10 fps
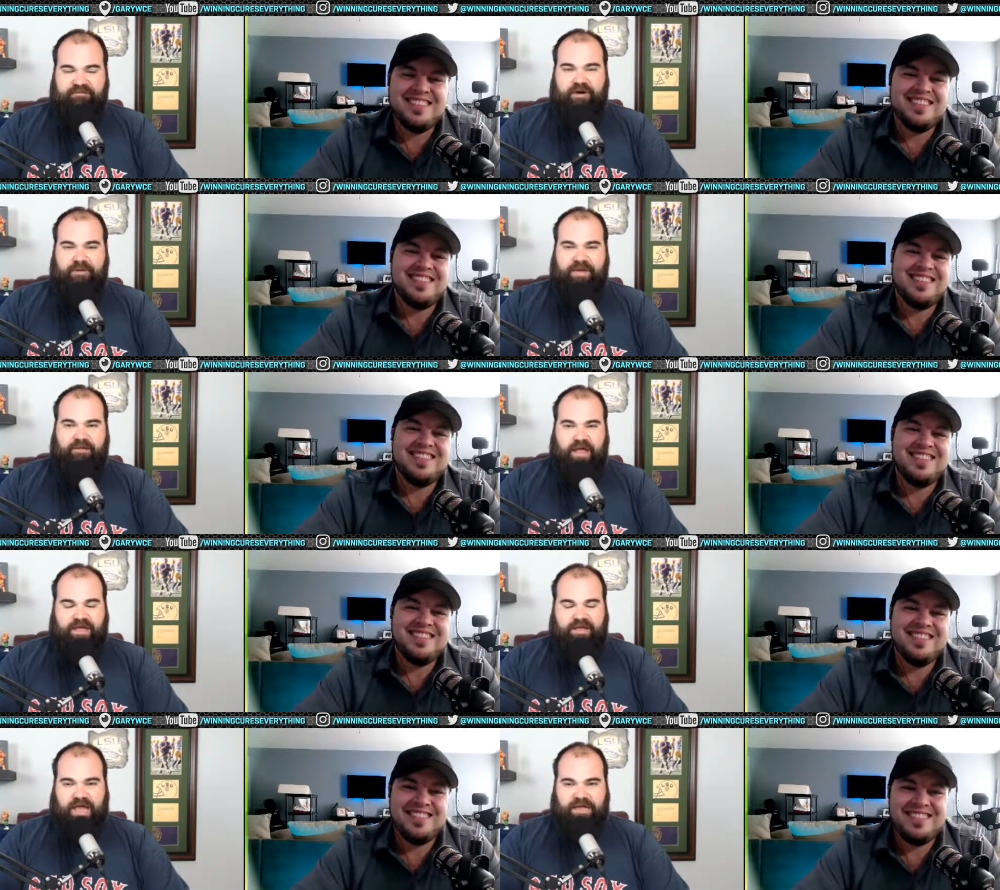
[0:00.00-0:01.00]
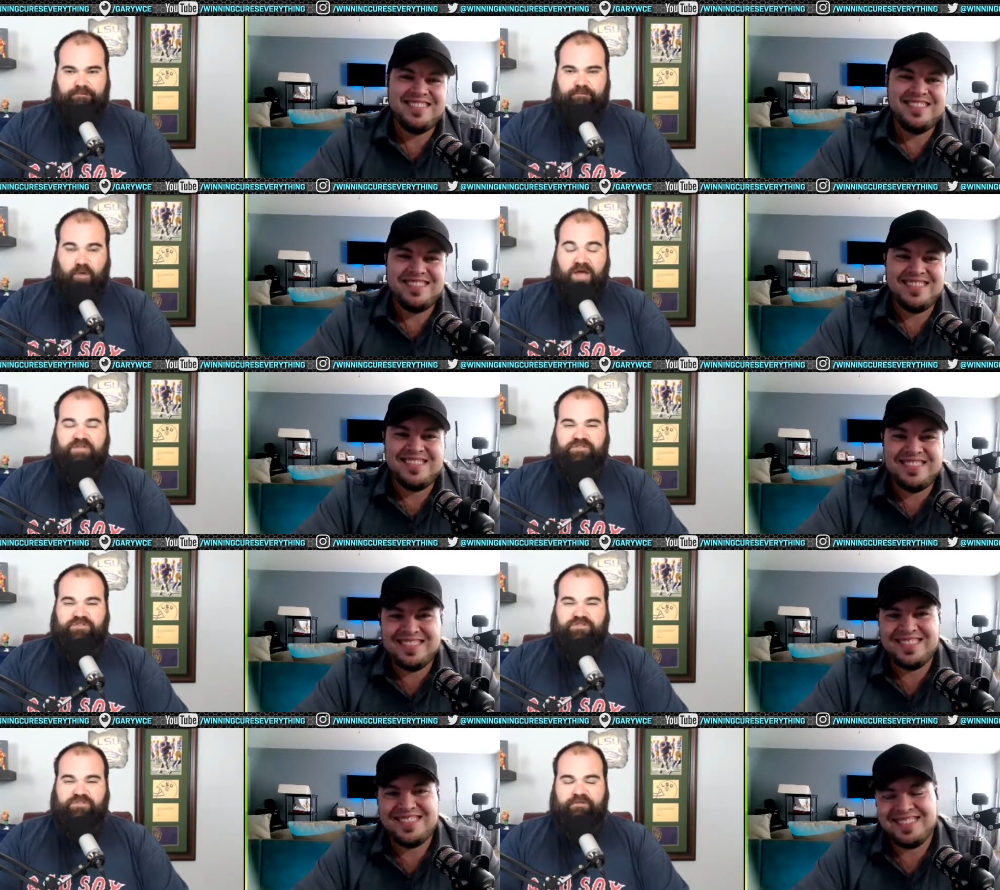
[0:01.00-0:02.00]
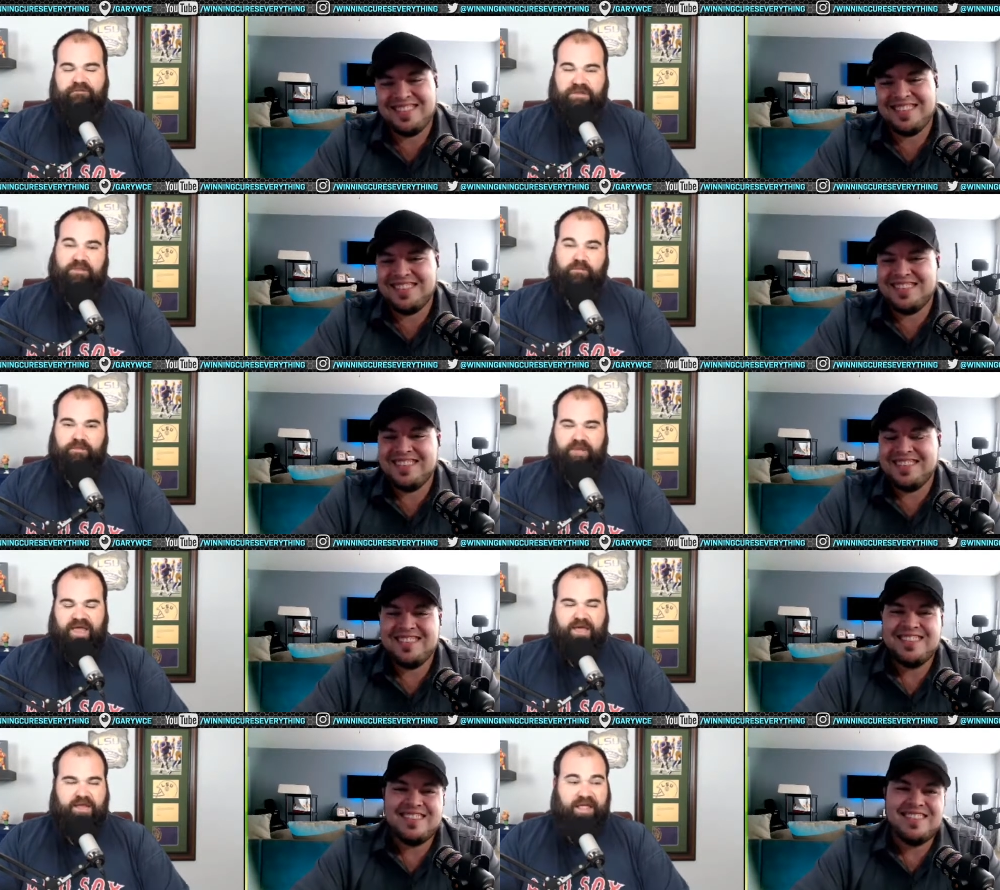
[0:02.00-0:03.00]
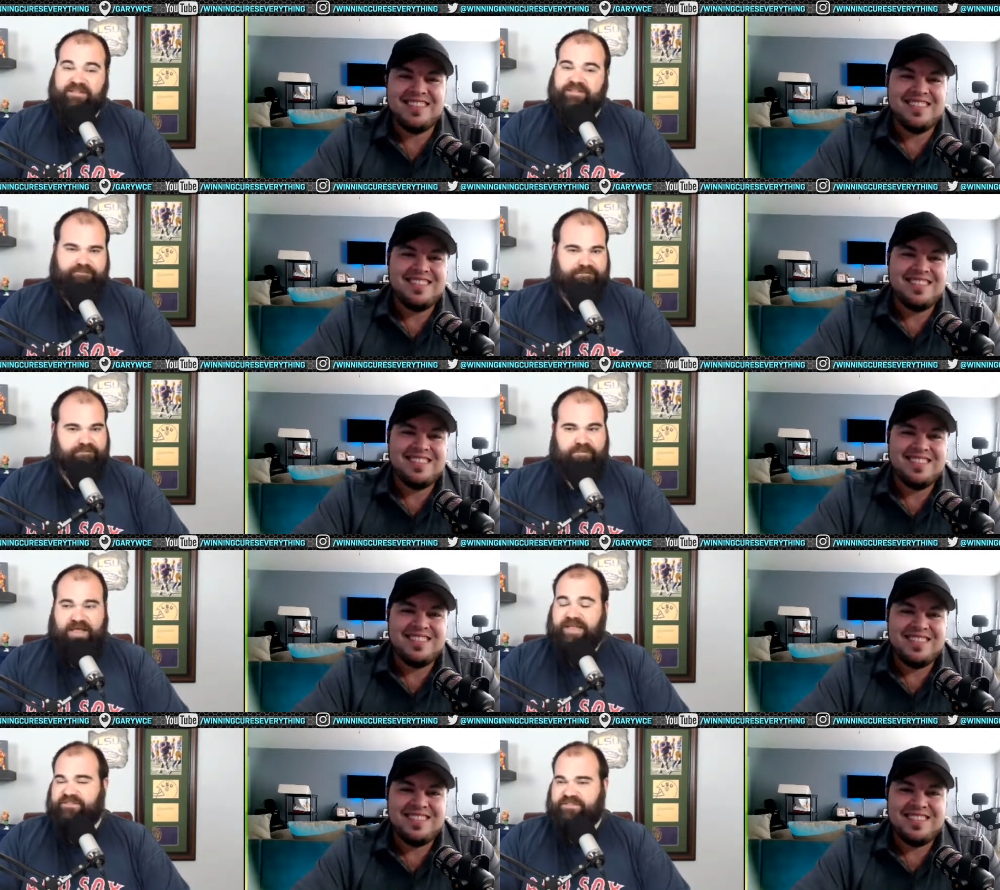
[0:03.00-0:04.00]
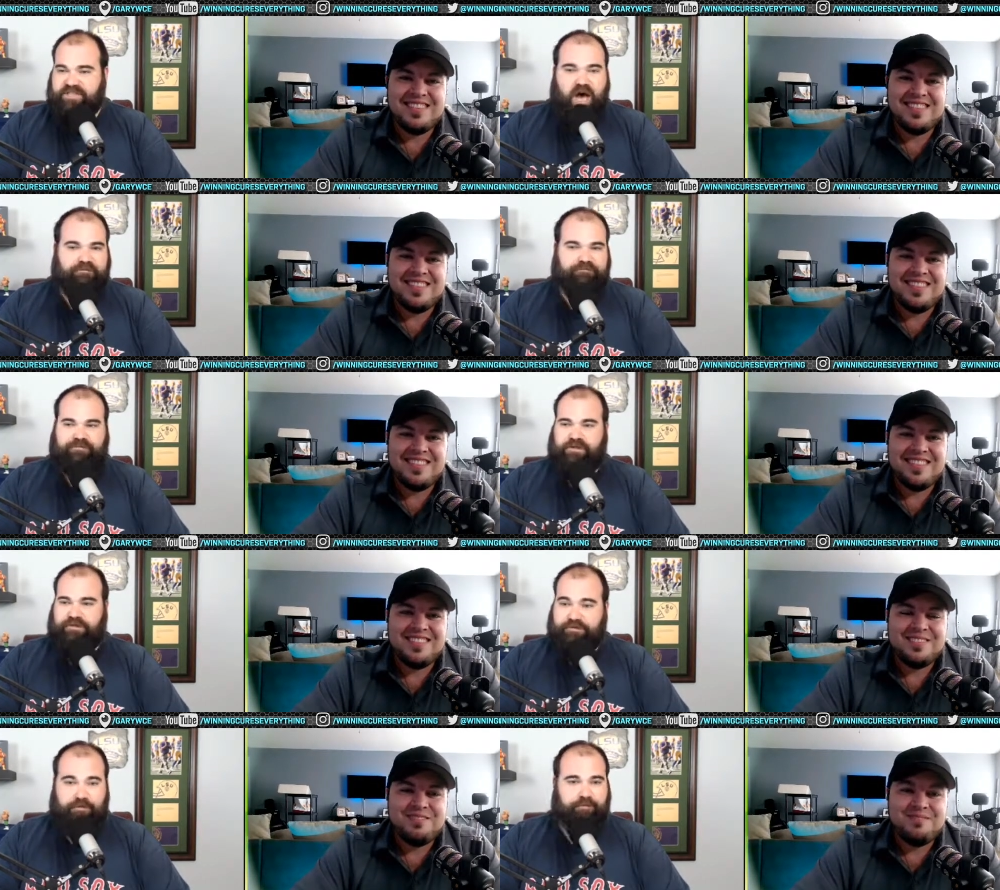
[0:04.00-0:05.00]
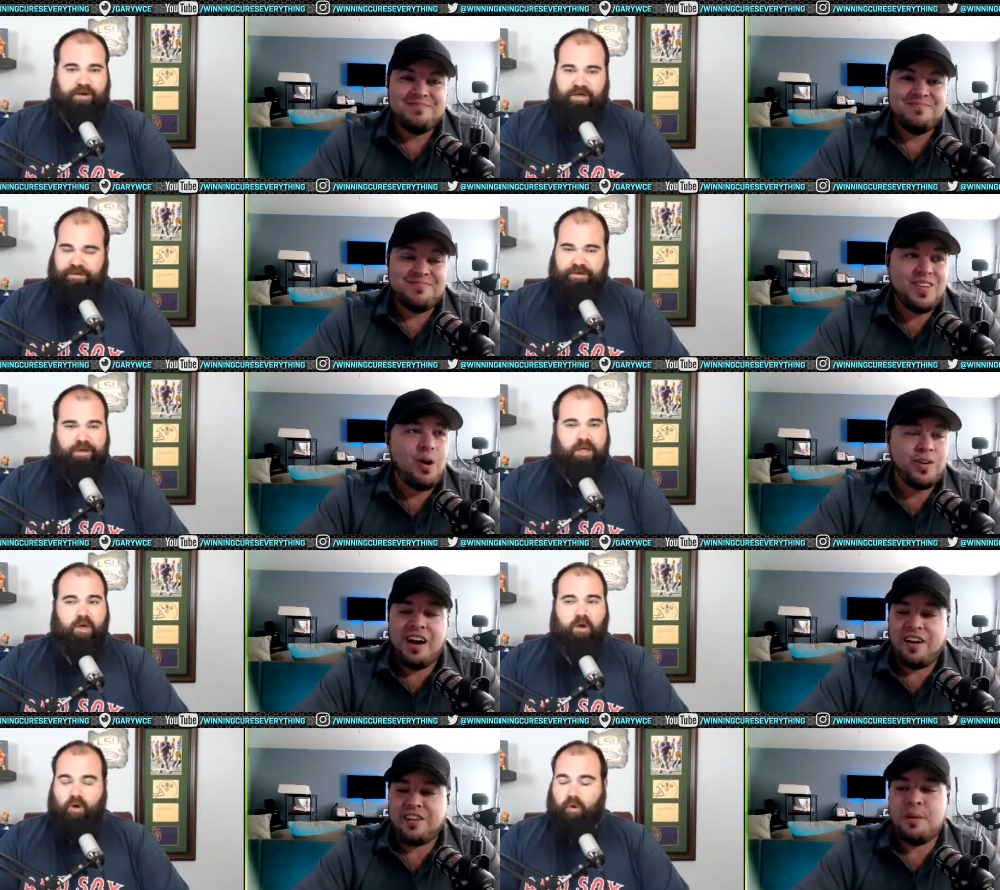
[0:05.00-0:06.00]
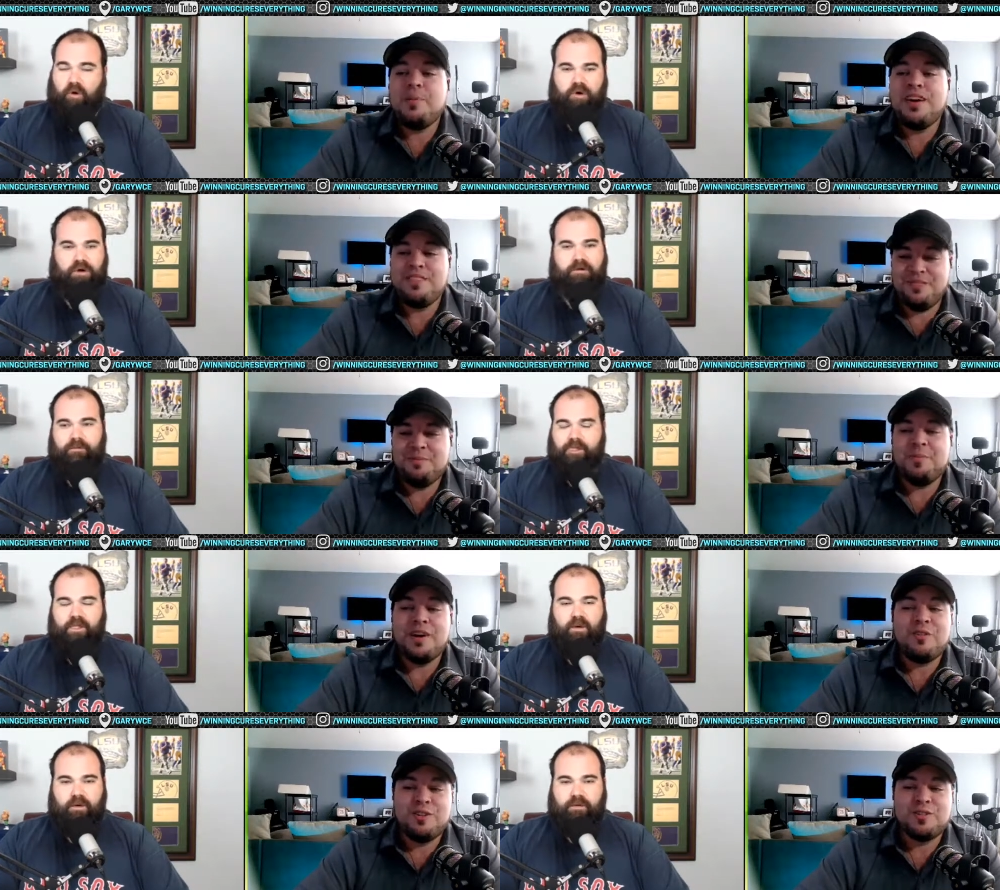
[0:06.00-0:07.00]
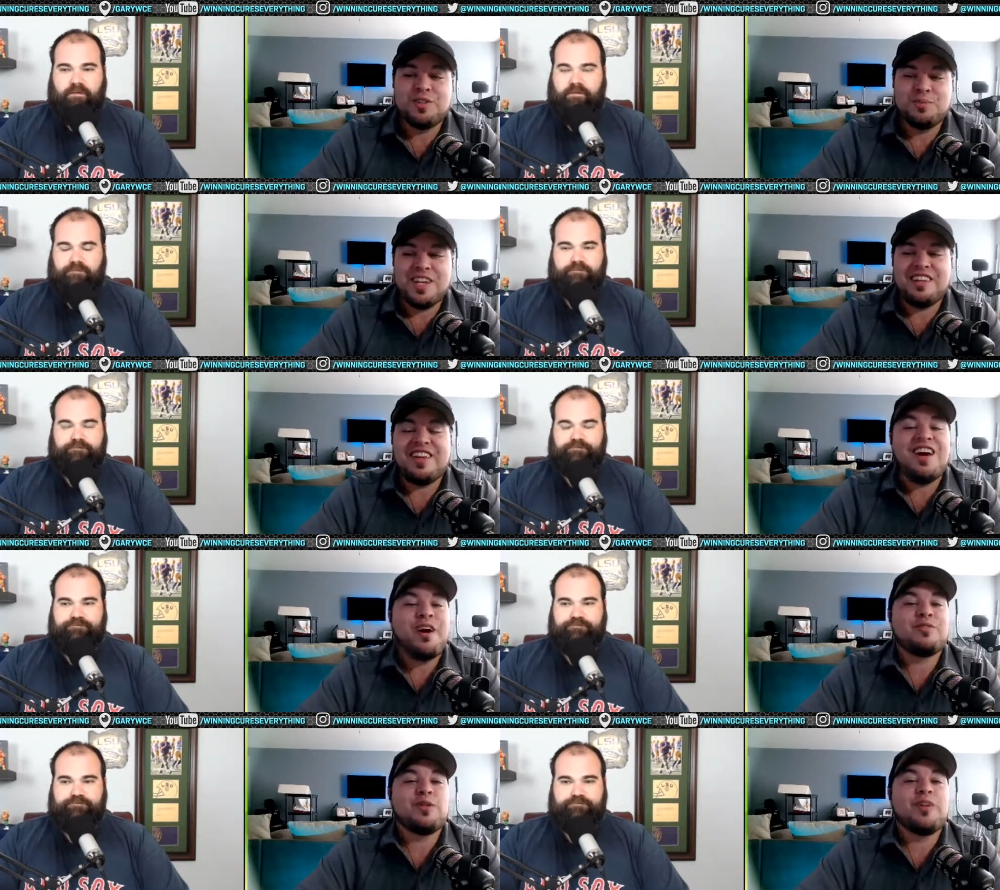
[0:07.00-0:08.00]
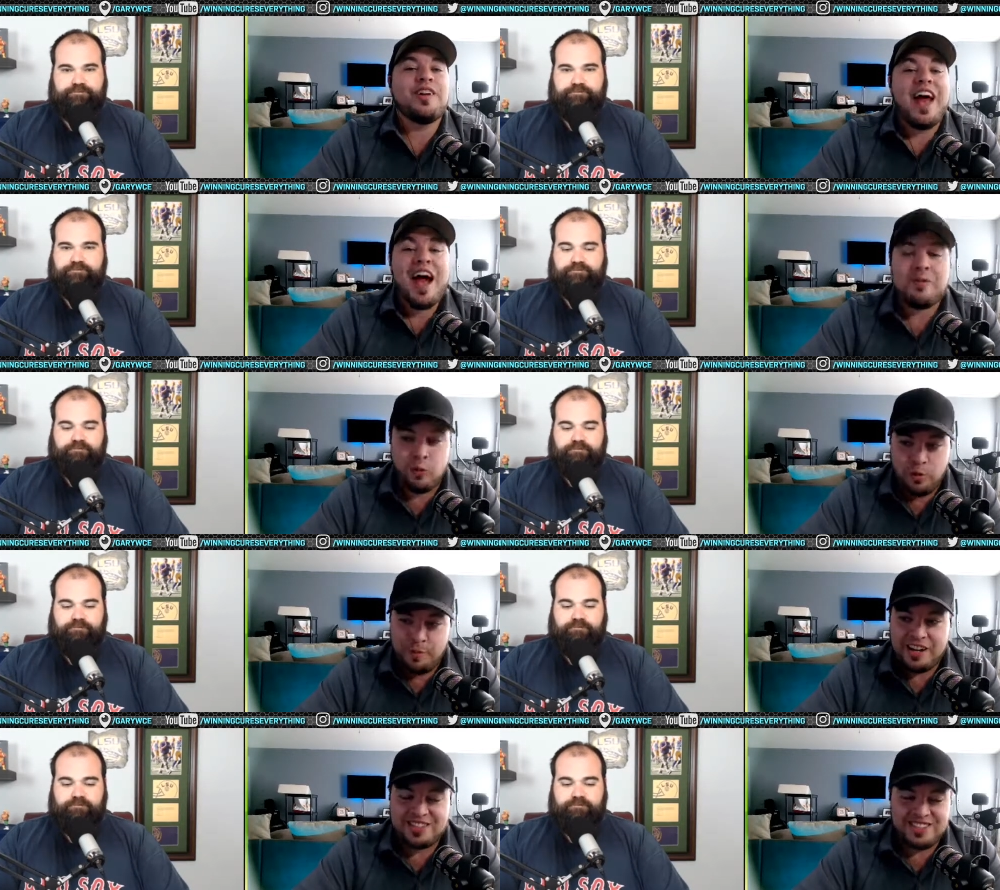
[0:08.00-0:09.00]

Speaker 1: up a, a, a roster spot of the 53 man. That's that's tough
Speaker 2: to do, brother. Oh yeah, or, Ben Ben on YouTube said they now have three and a half quarterbacks.